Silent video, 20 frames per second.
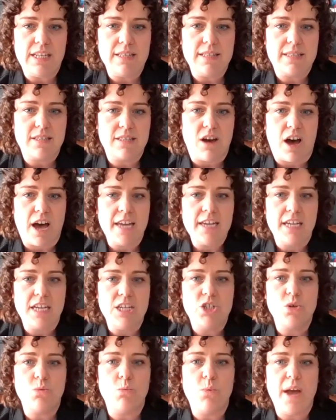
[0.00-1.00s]
insight
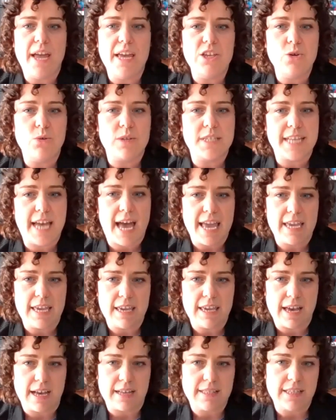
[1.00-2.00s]
into where you're
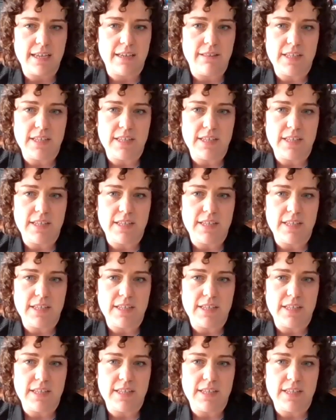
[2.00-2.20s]
taking us